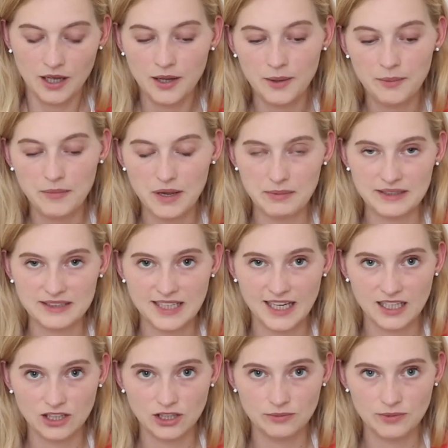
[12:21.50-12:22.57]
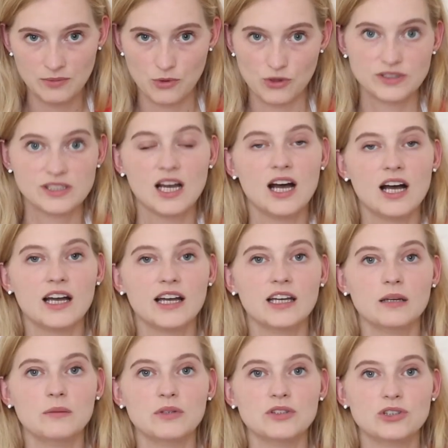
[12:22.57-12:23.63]
maybe take a little bit more
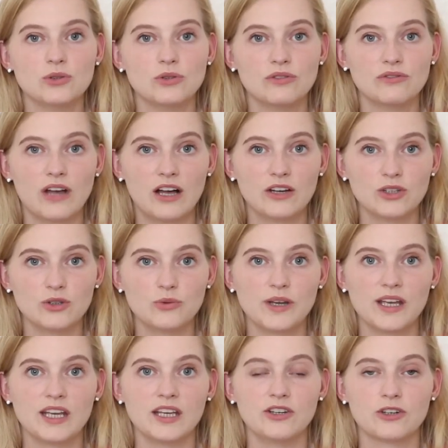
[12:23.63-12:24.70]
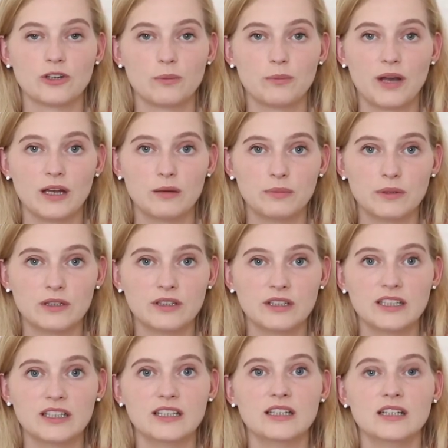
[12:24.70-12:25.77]
time to evaluate your
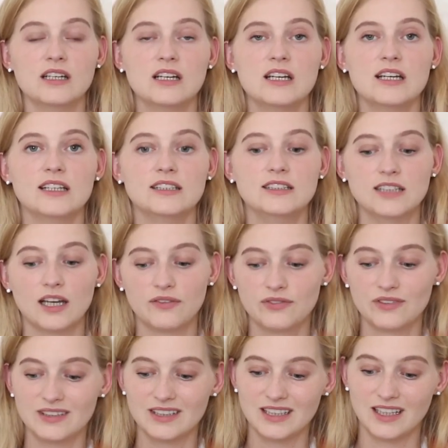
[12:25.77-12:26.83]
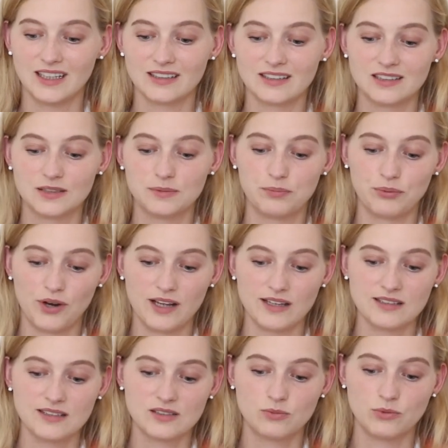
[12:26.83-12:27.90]
compatibility. Definitely
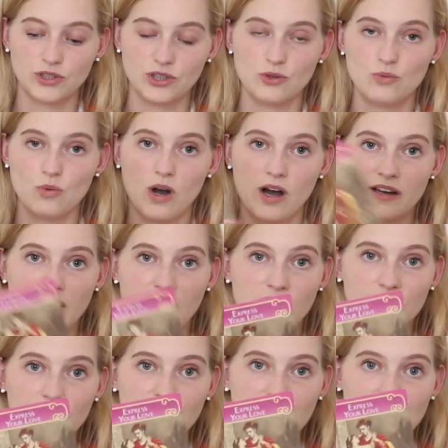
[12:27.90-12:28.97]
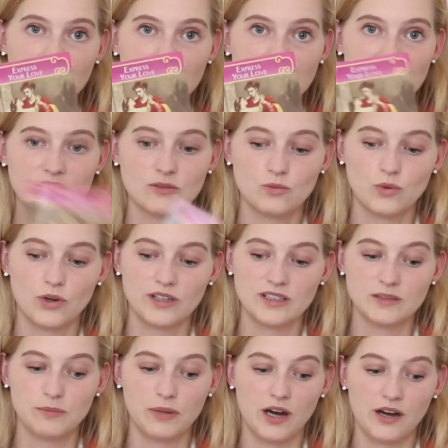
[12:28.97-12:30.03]
express what you want out of this, what is
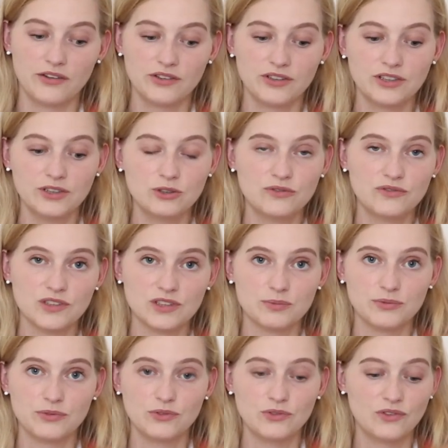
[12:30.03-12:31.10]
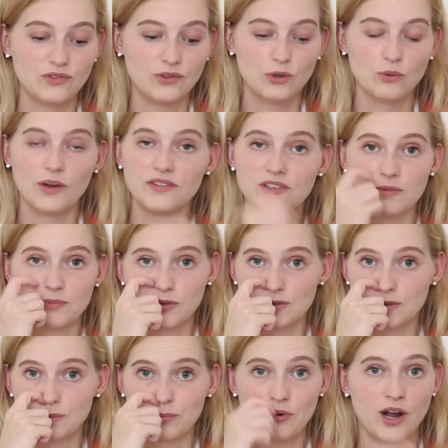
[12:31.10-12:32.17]
bothering you. If you don't want this person
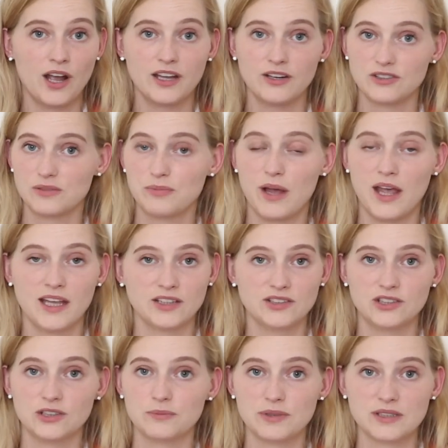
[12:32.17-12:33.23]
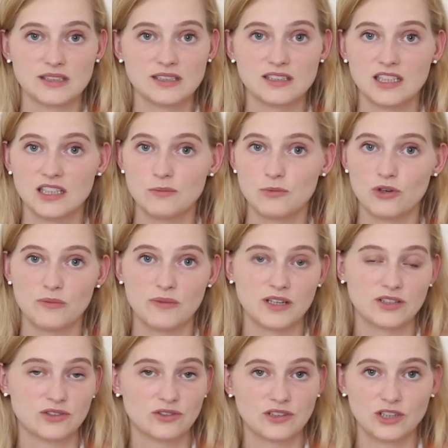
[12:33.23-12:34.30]
prying or spying into your business anymore, make
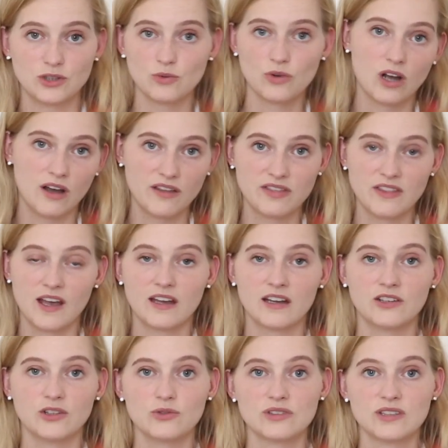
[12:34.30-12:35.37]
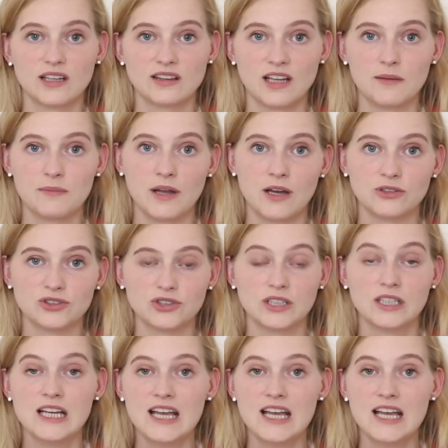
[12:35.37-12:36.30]
sure that you cut that and you set that boundary